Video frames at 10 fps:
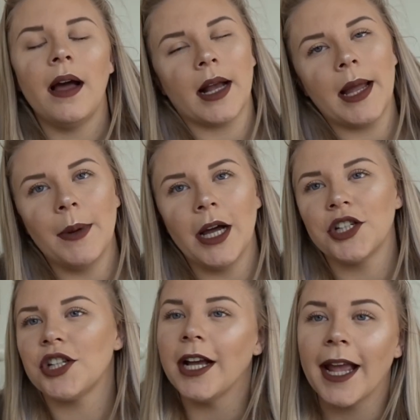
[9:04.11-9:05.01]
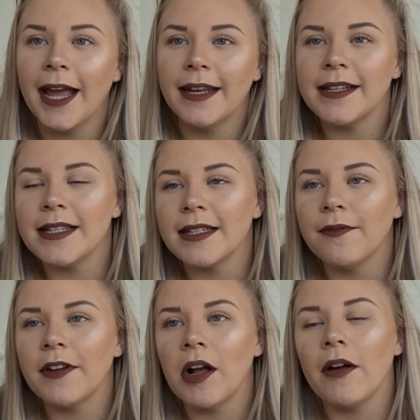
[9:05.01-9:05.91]
Okay, blush. Again, this is
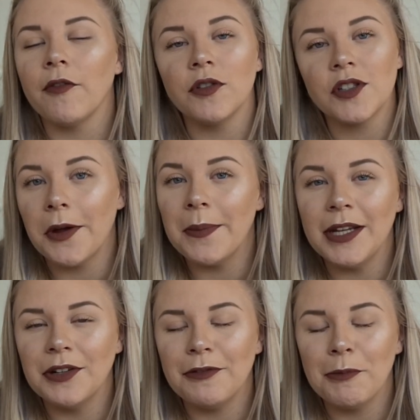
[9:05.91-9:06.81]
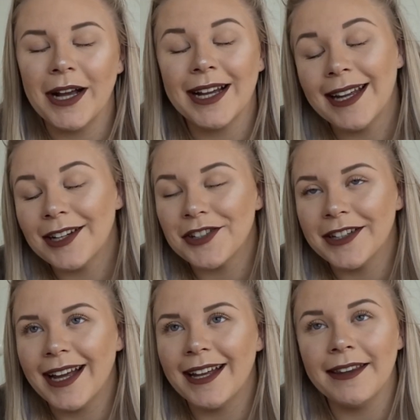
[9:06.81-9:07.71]
something I've got so many of in my
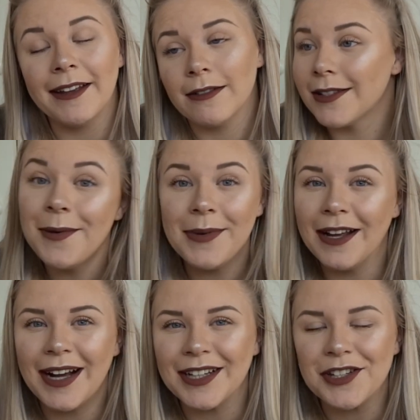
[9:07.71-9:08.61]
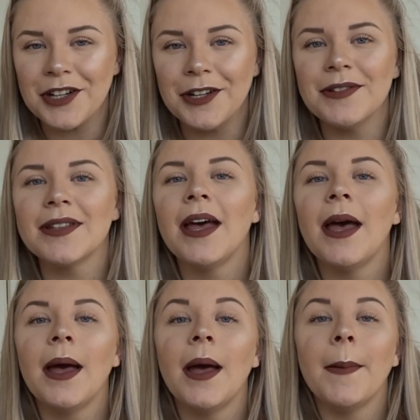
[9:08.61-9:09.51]
collection, and there are so many I could choose,
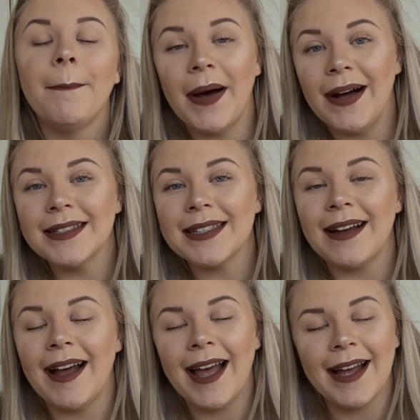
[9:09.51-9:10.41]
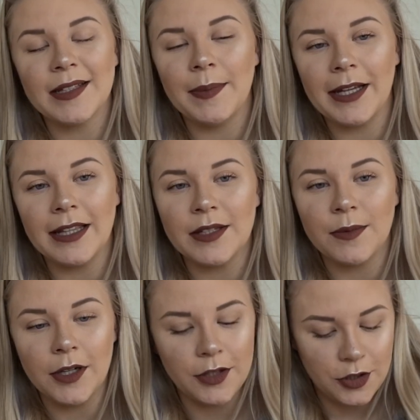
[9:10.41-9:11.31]
but I had to pick
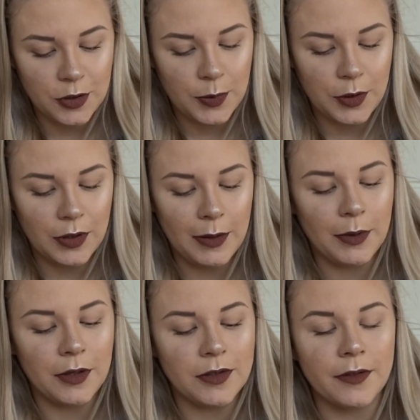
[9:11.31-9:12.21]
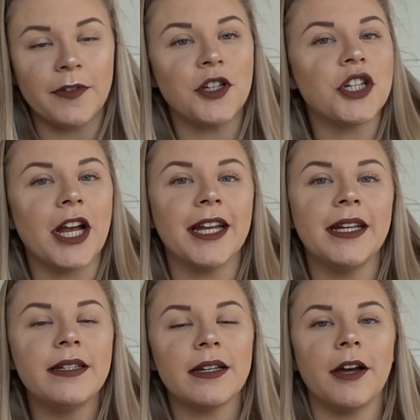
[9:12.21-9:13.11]
this one just purely because of the
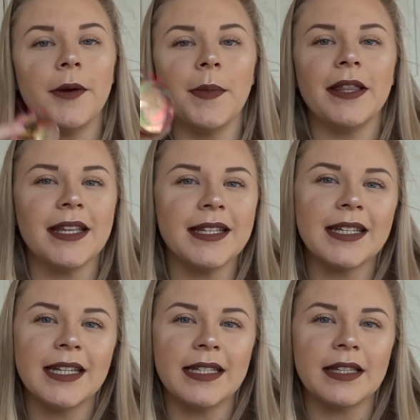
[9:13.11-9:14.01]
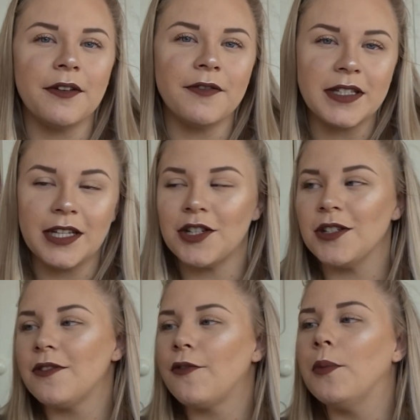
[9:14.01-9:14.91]
shade. This is the
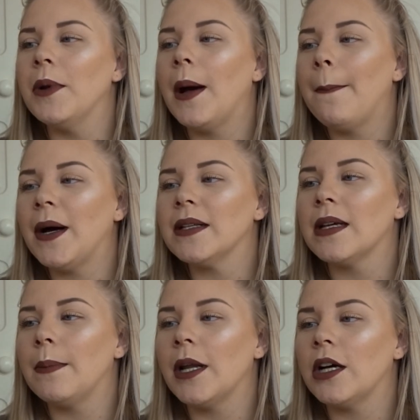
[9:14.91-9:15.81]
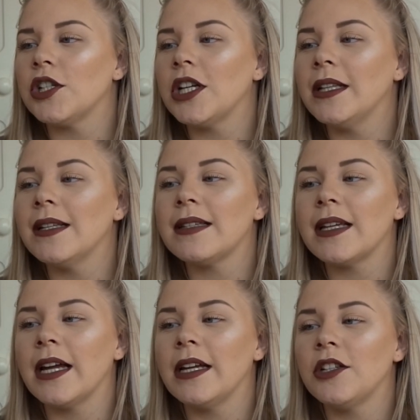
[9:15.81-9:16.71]
Physicians Formula Butter Blush in the
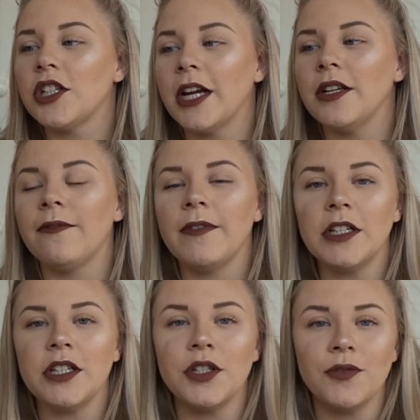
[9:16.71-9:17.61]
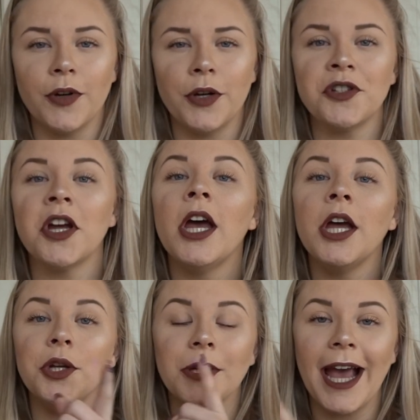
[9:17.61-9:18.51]
shade Vintage Rouge.
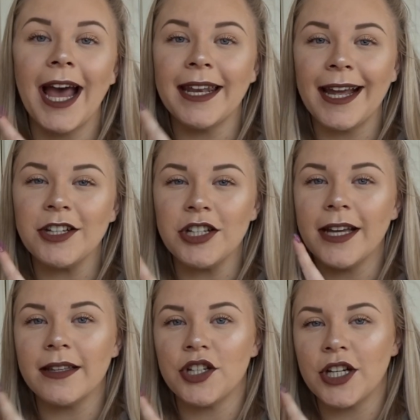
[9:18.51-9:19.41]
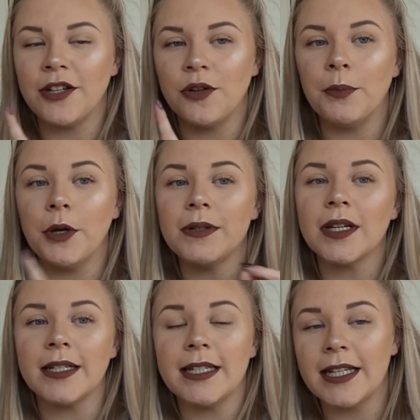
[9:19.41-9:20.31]
You can actually get this shade on
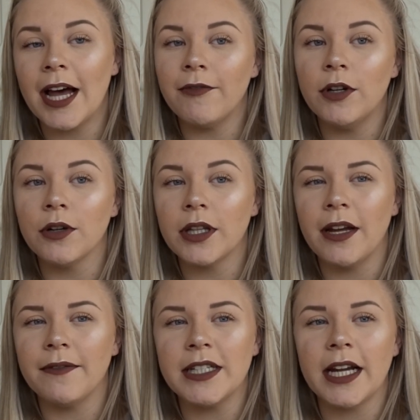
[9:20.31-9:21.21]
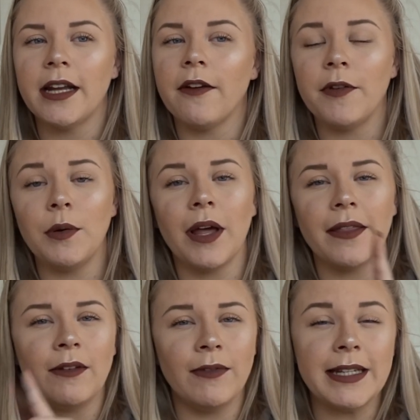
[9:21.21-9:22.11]
Boots. I did have a look the other day. I feel
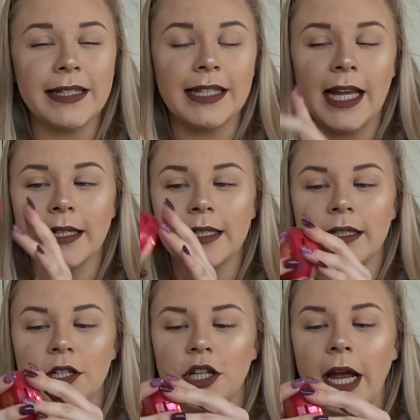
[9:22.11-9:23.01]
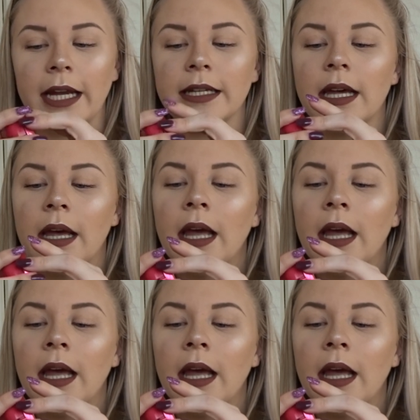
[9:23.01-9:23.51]
like they recently added this shade.